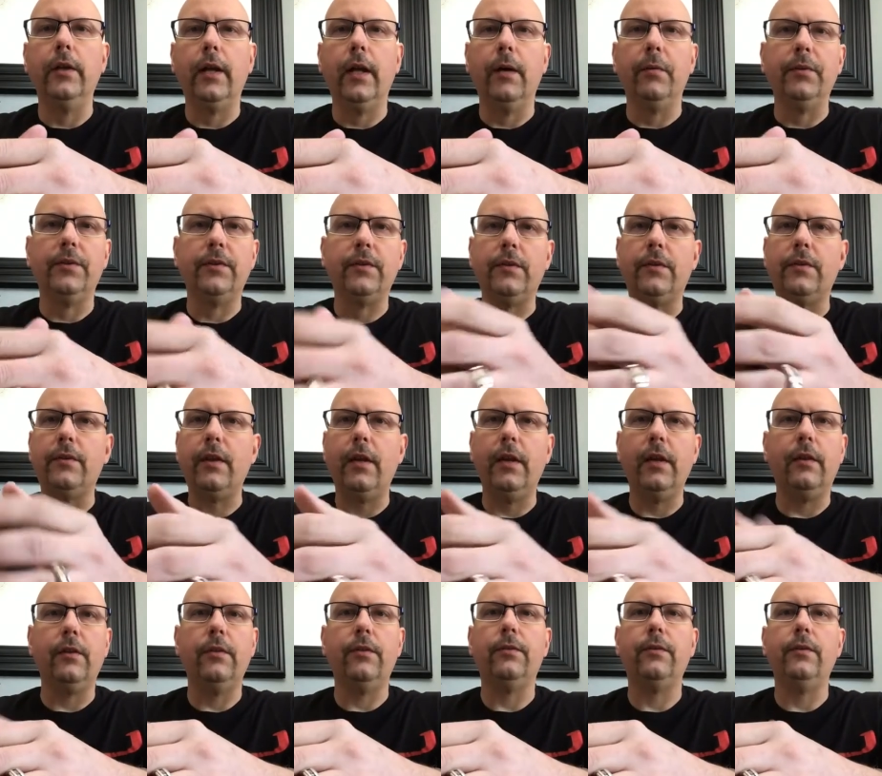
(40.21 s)
And I was just
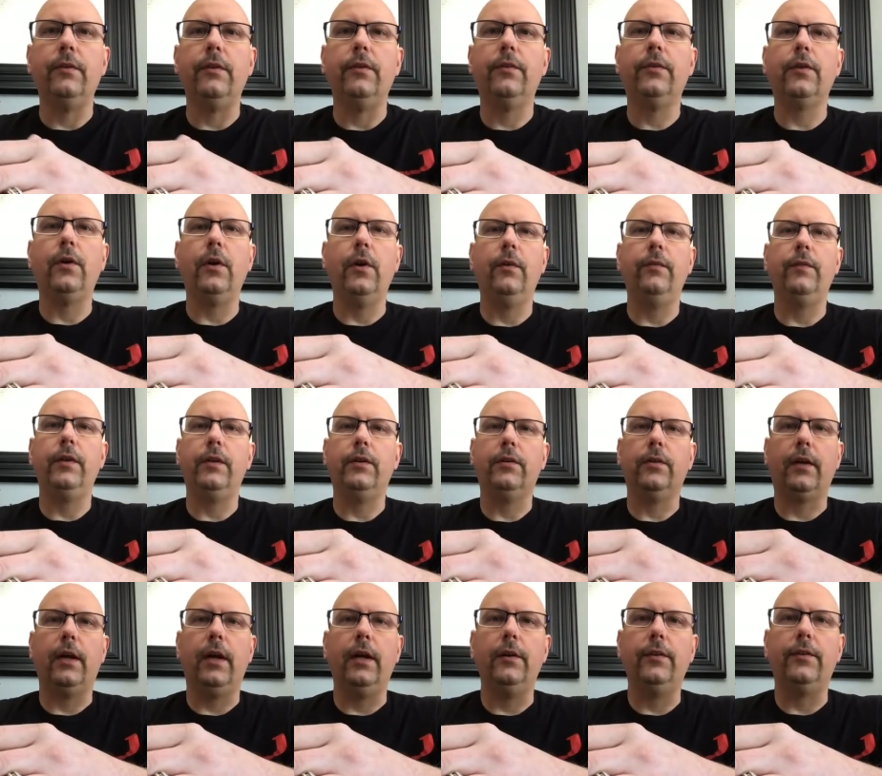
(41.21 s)
thinking through this COVID
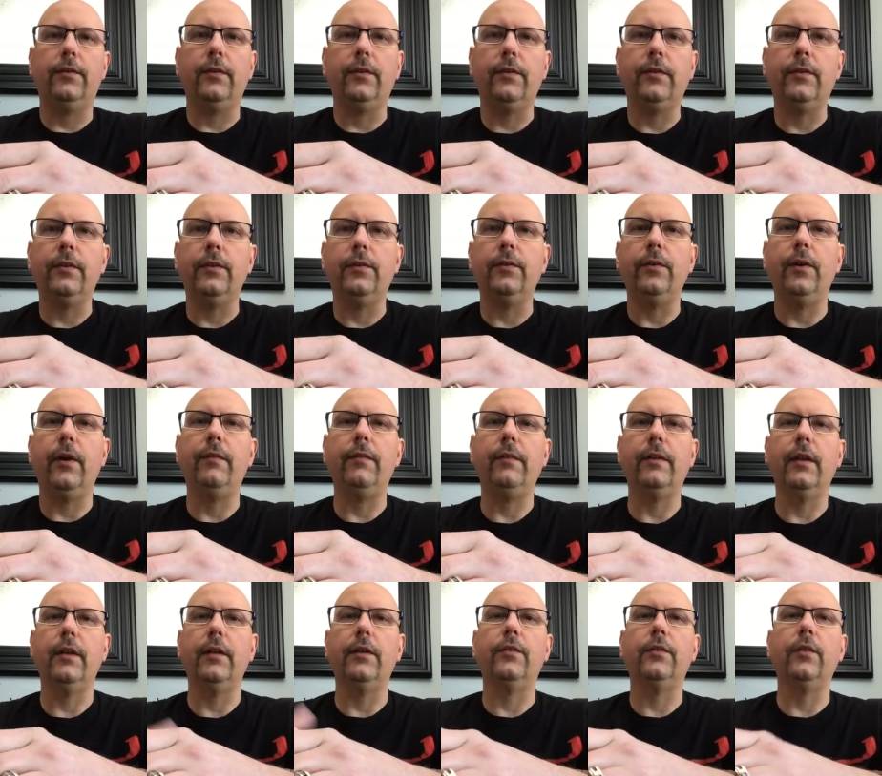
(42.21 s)
crisis and through
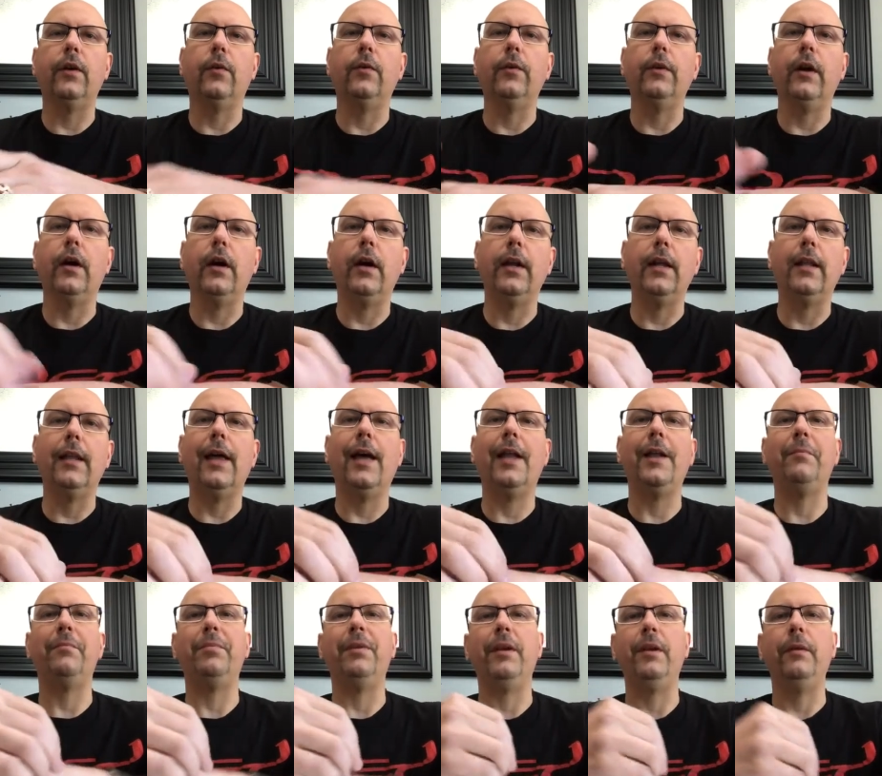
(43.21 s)
everything that's going on, a lot
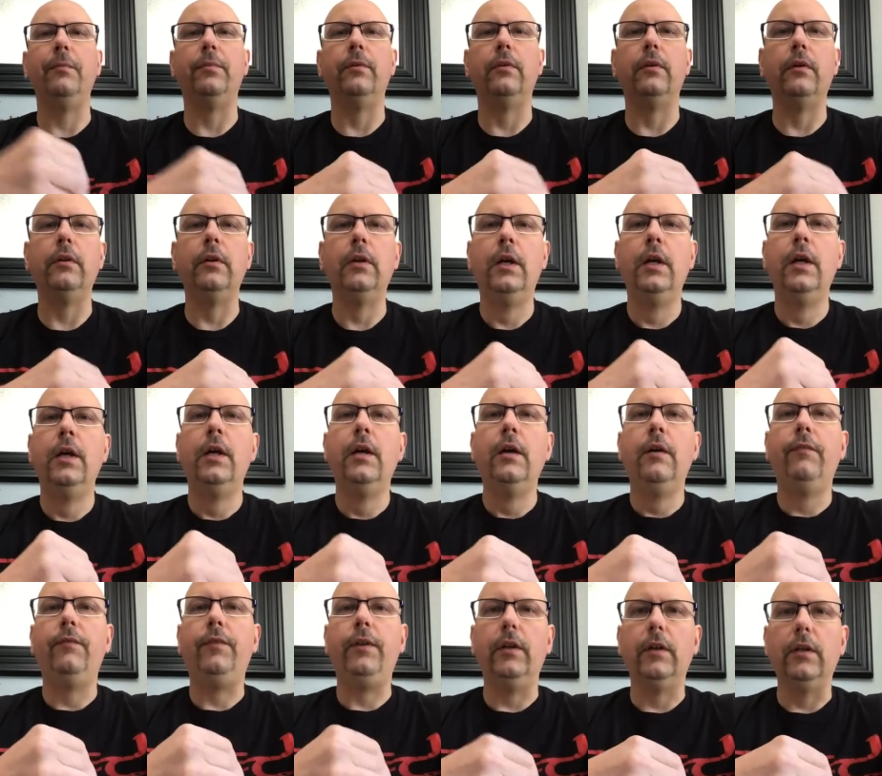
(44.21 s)
of people
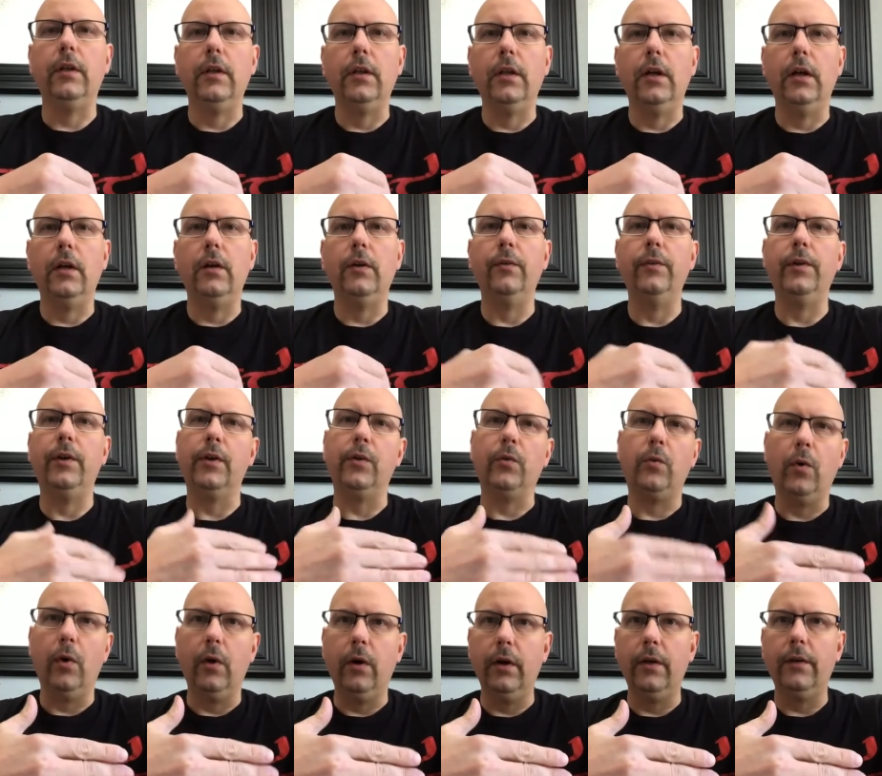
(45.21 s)
feel alone. They're
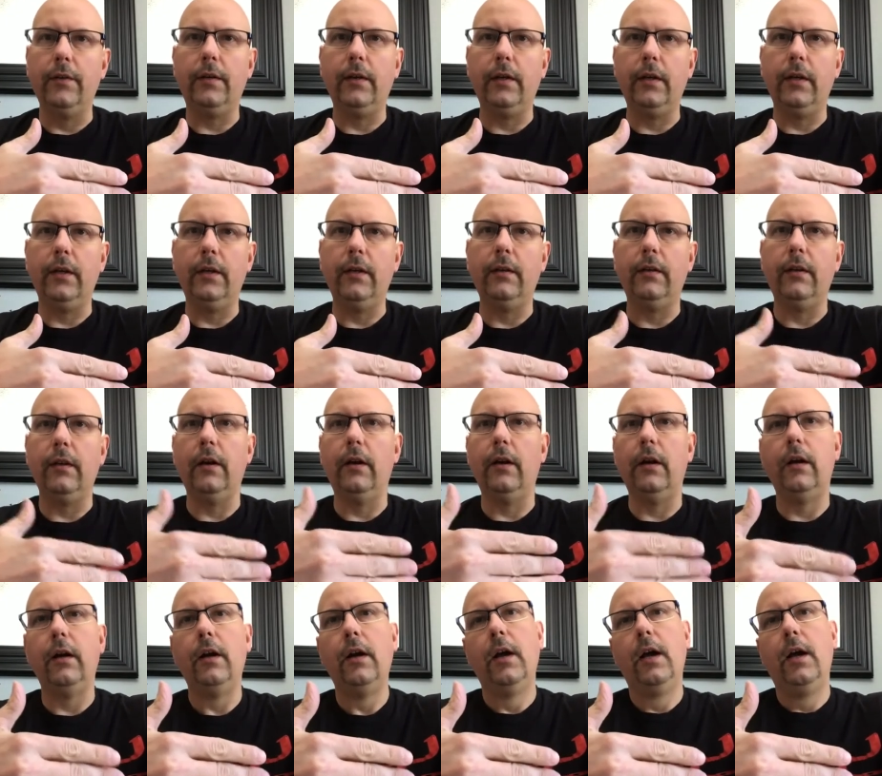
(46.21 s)
quarantined.
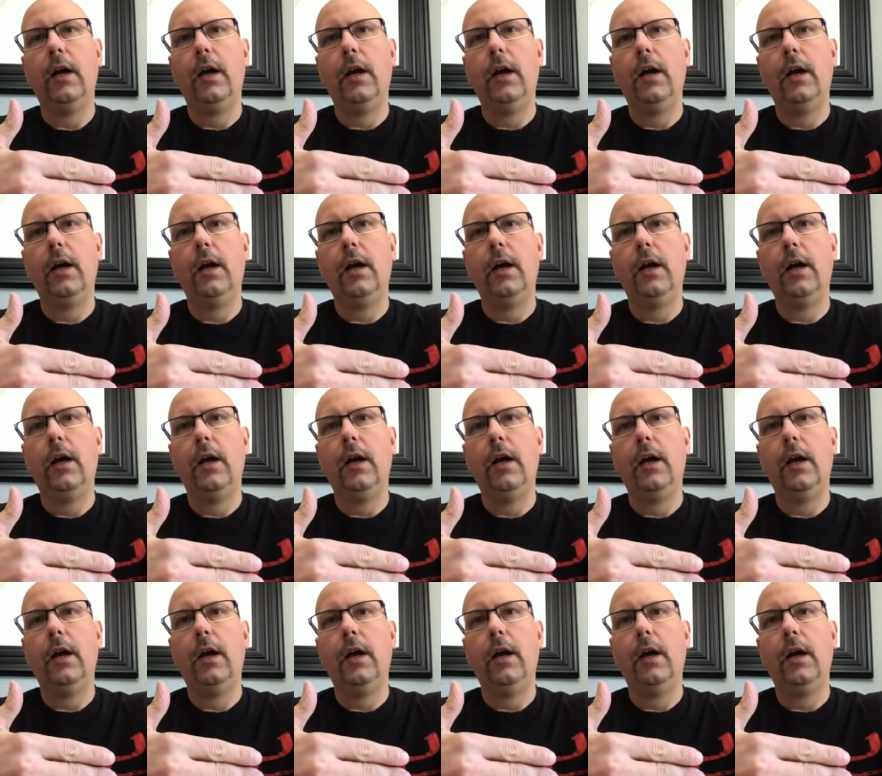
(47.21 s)
They're